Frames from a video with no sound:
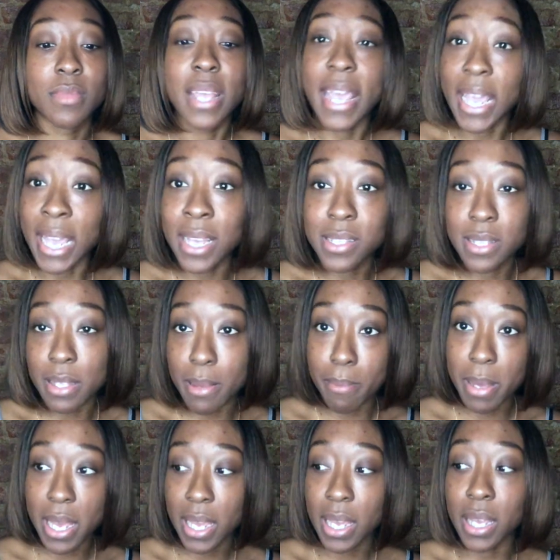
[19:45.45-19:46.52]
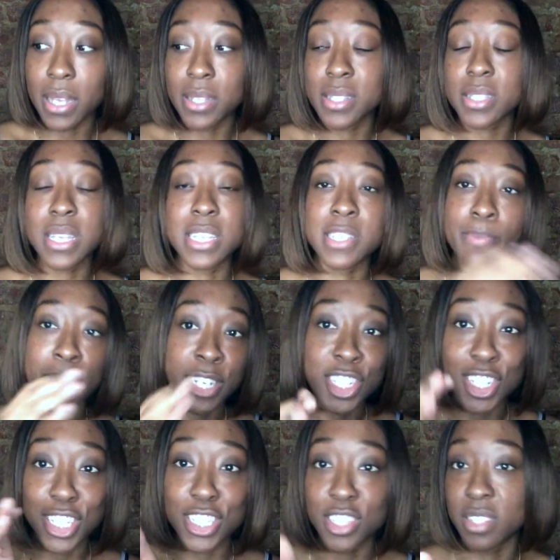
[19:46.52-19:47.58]
aches and pains,
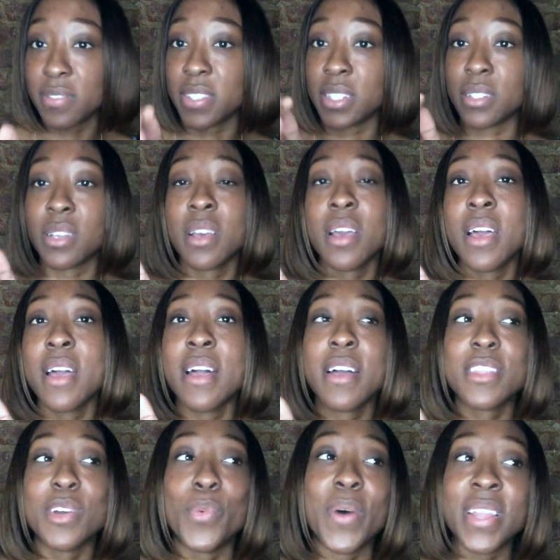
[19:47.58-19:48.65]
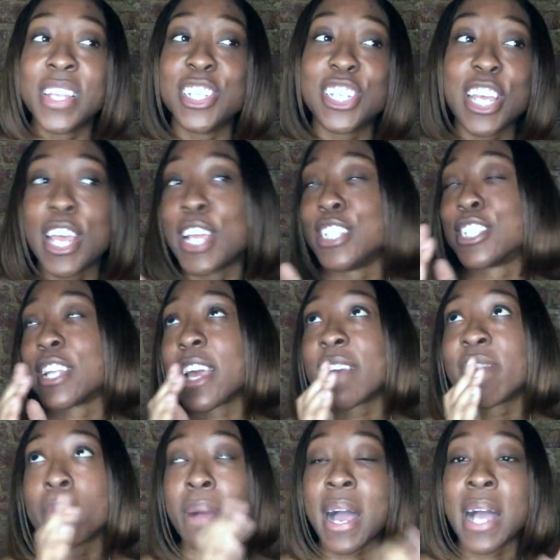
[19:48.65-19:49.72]
especially during the weather change, like
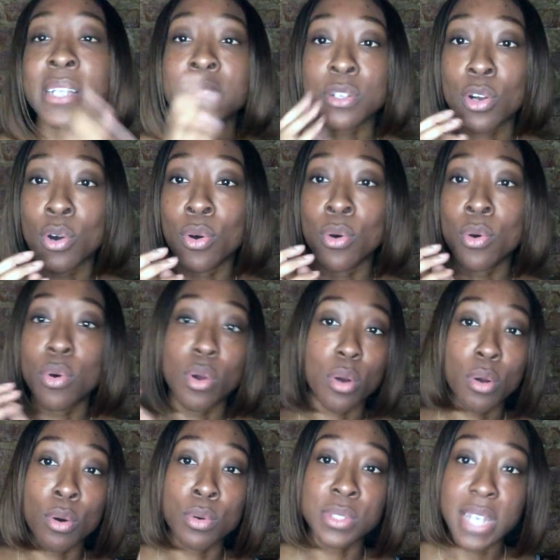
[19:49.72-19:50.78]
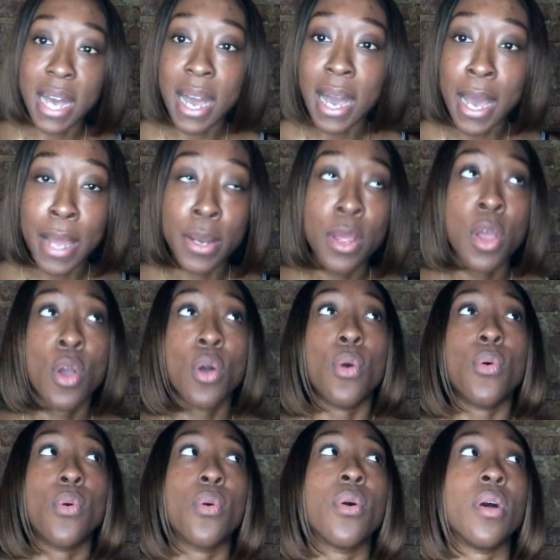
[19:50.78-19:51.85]
from hot to cold or cold to hot,
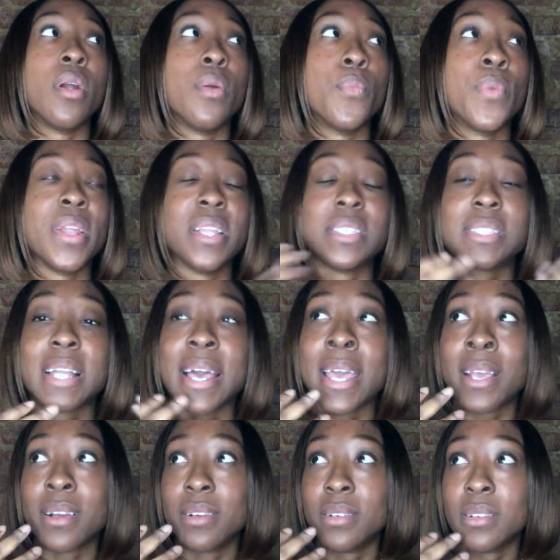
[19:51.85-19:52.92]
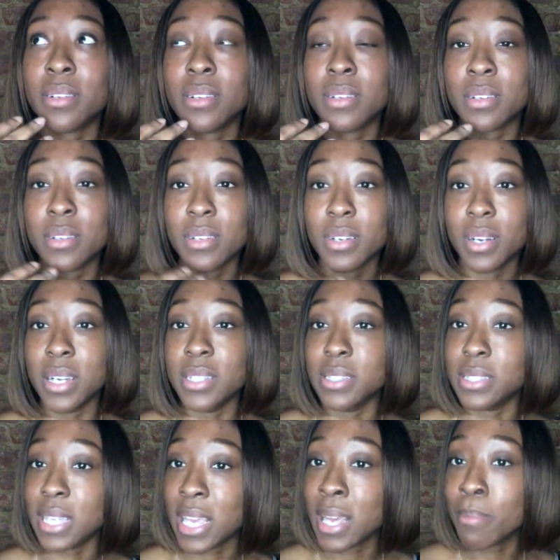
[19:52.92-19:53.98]
or when it's like
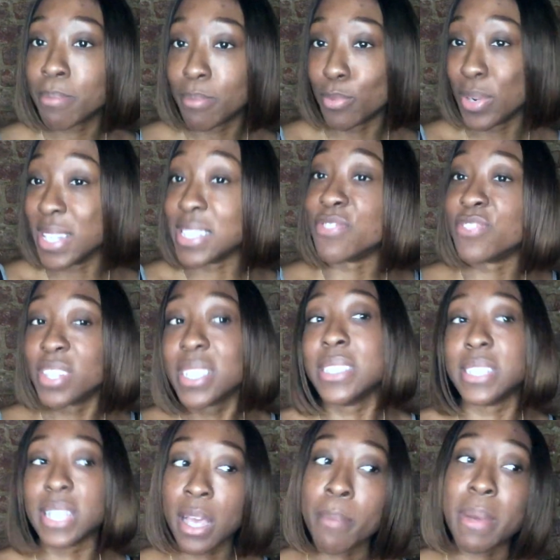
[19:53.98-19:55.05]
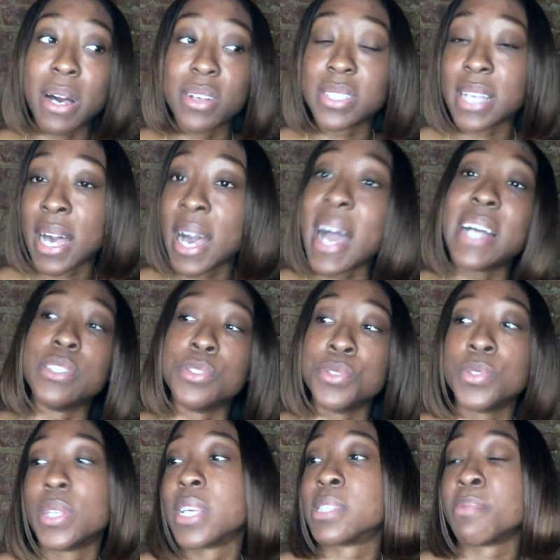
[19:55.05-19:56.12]
when it's really damp outside, I do
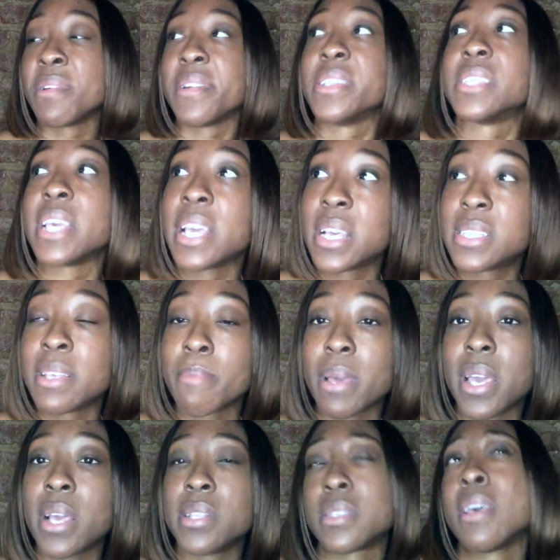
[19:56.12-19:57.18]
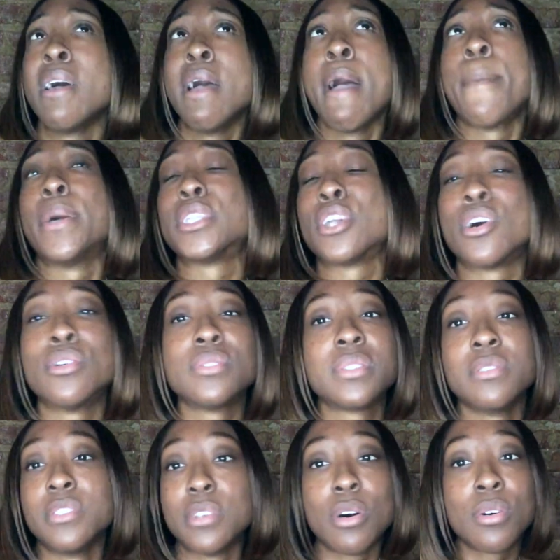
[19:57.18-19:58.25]
experience aches and pains. But
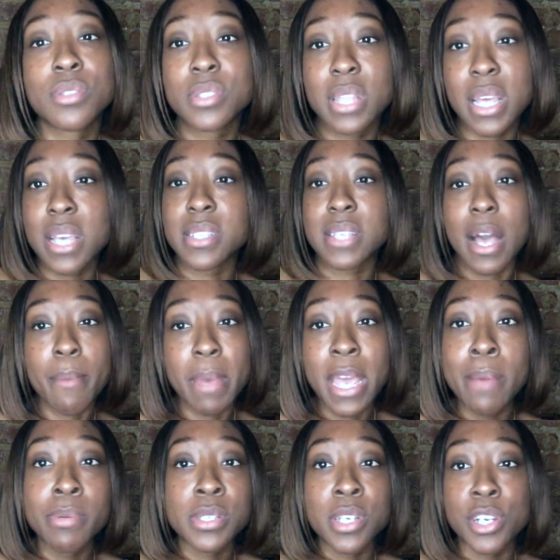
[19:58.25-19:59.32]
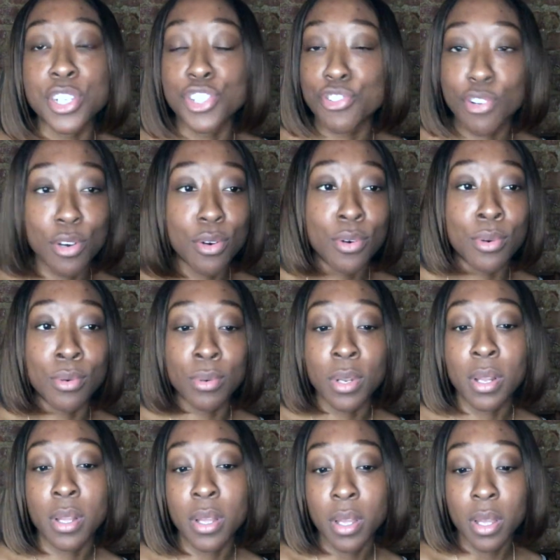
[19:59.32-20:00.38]
those things I'm able to control
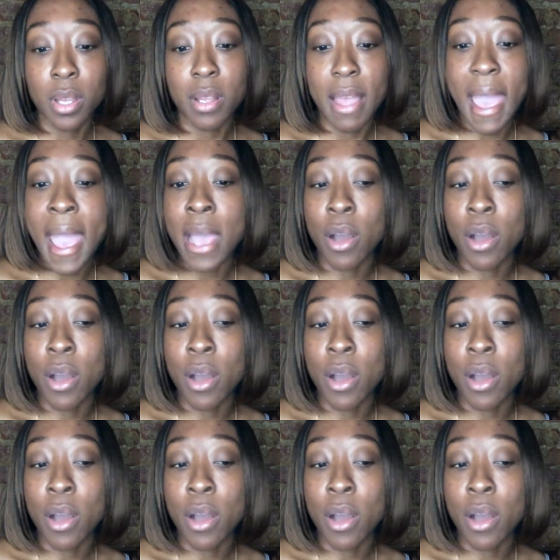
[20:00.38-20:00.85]
at